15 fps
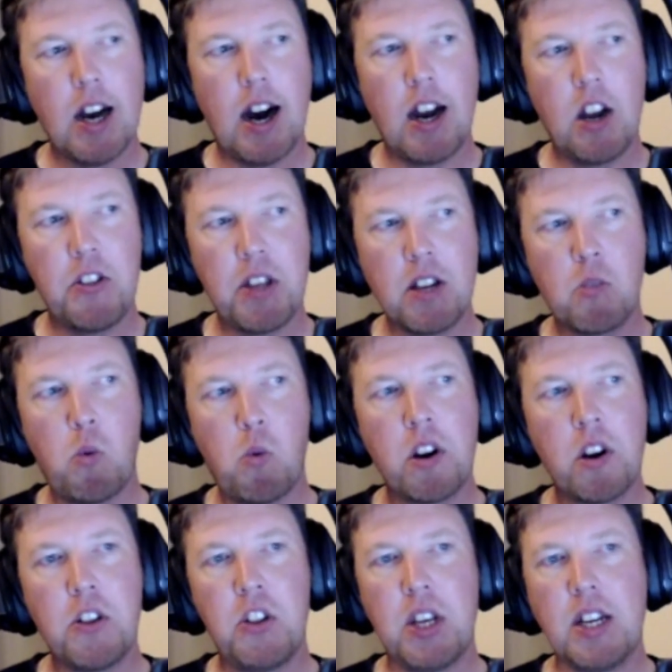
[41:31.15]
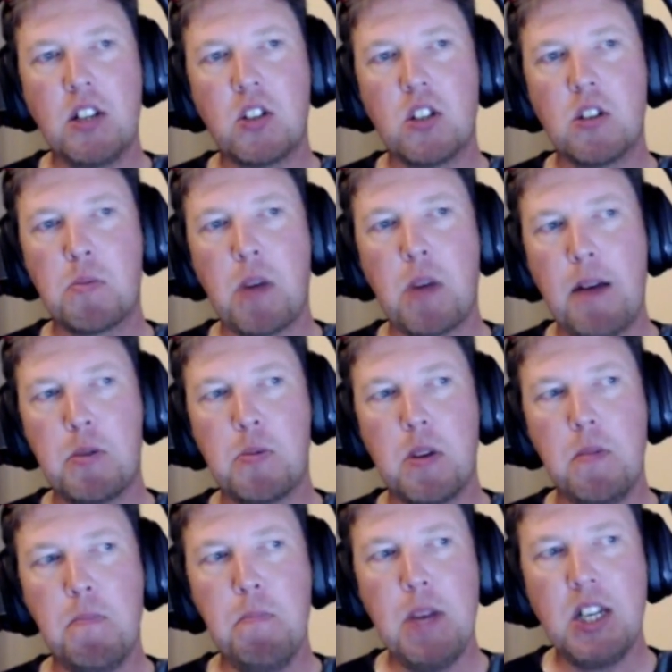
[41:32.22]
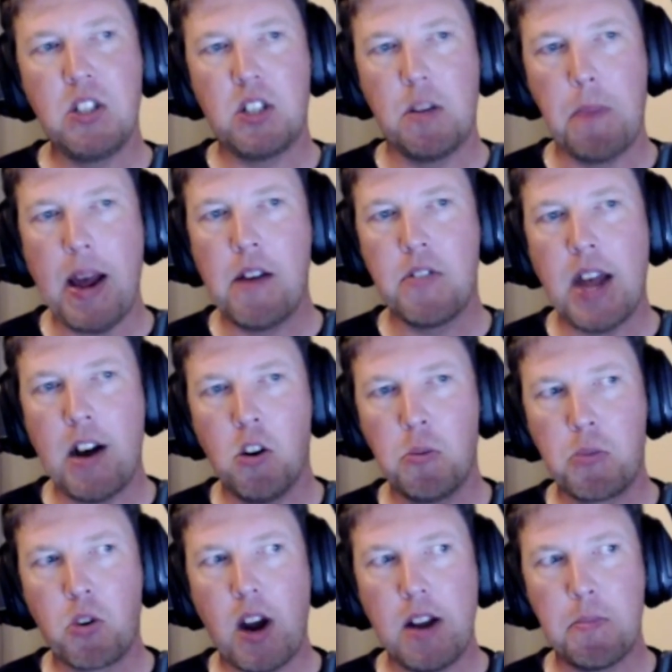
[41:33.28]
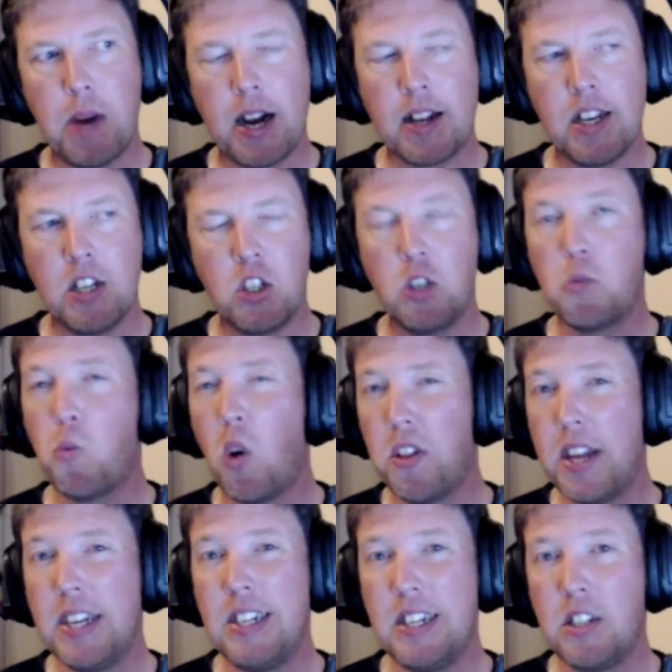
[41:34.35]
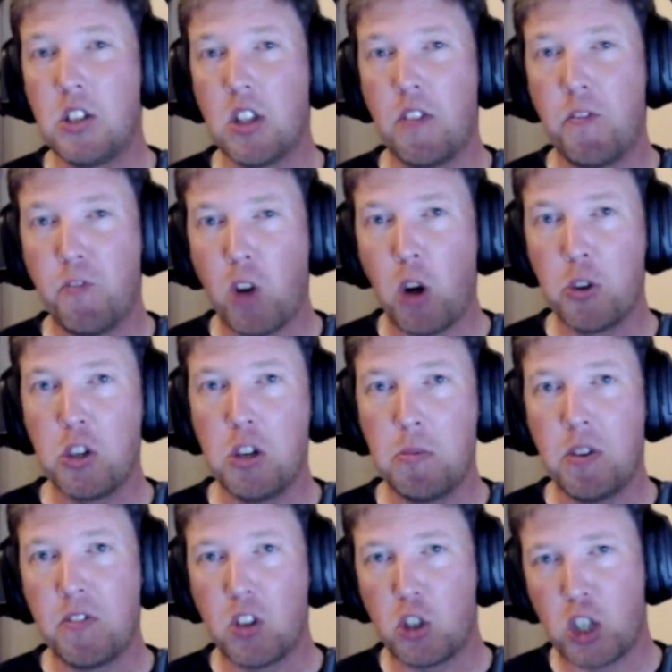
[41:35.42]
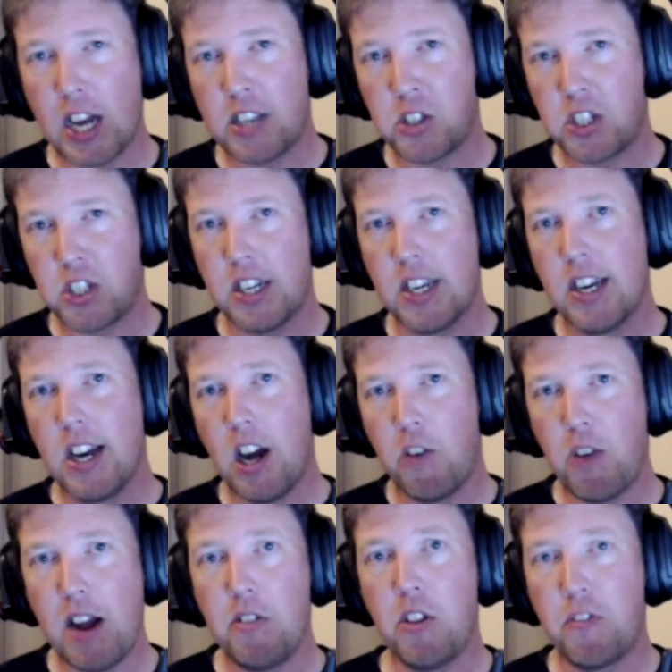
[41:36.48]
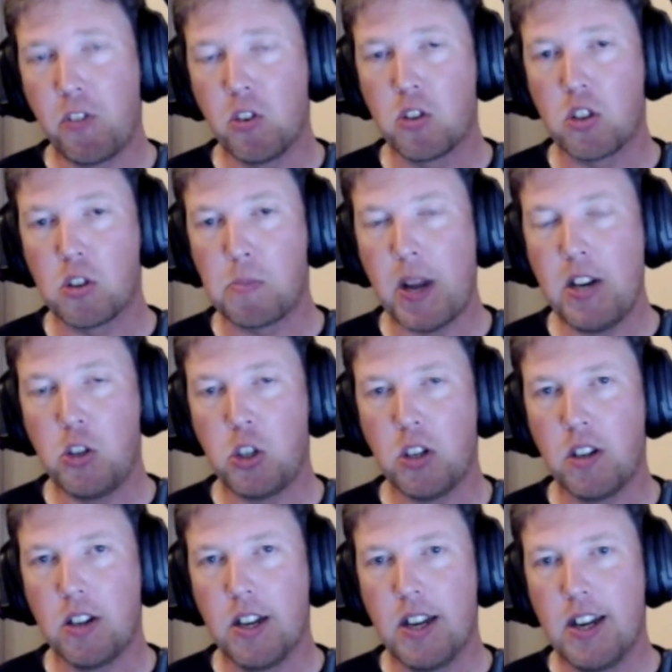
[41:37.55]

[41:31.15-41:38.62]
And I think one of the things that's perhaps been missed about that upgrade package is what they did to the volume of the chassis around the front suspension.